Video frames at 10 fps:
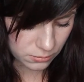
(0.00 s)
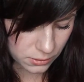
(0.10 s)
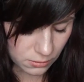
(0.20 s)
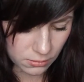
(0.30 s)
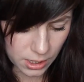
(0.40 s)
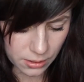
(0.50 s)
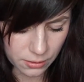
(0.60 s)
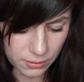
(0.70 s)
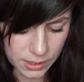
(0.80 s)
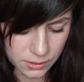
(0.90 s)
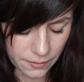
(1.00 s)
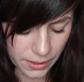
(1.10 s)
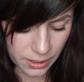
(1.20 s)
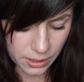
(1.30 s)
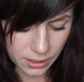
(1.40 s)
so I don't know. It's on
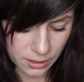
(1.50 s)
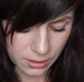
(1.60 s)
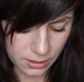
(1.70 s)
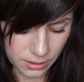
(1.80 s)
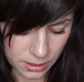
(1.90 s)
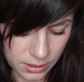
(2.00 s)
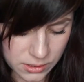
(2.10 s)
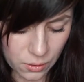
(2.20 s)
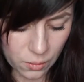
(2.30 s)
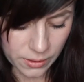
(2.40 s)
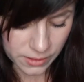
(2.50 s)
there. So